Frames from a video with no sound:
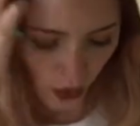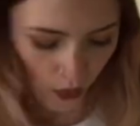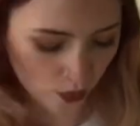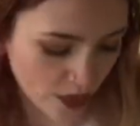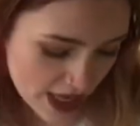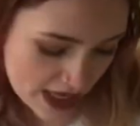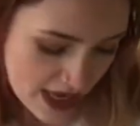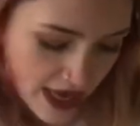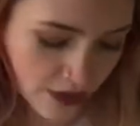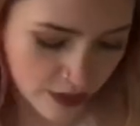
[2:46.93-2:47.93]
when
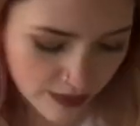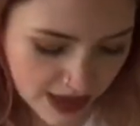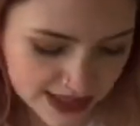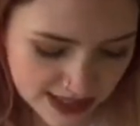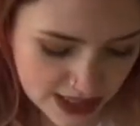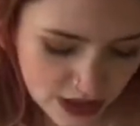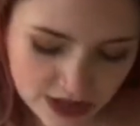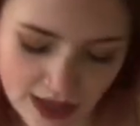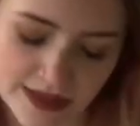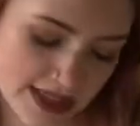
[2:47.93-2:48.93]
we mix the 2
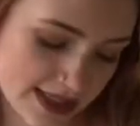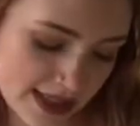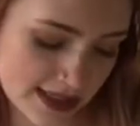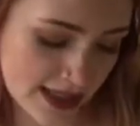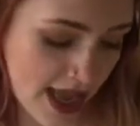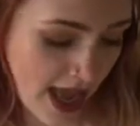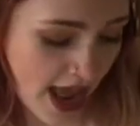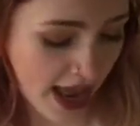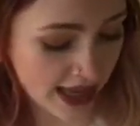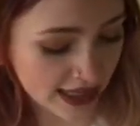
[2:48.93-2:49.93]
substances.
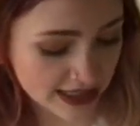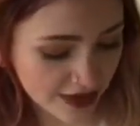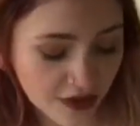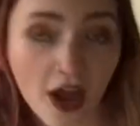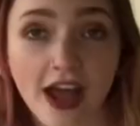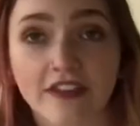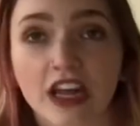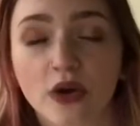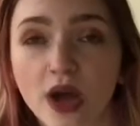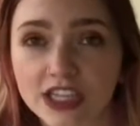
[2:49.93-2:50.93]
And if you have any
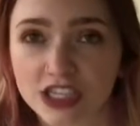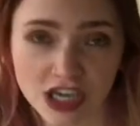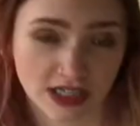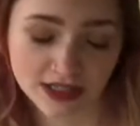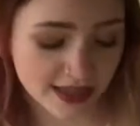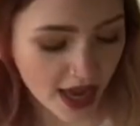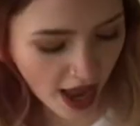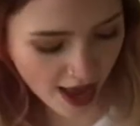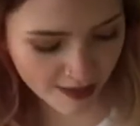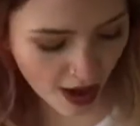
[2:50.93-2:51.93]
questions
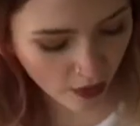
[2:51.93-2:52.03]
about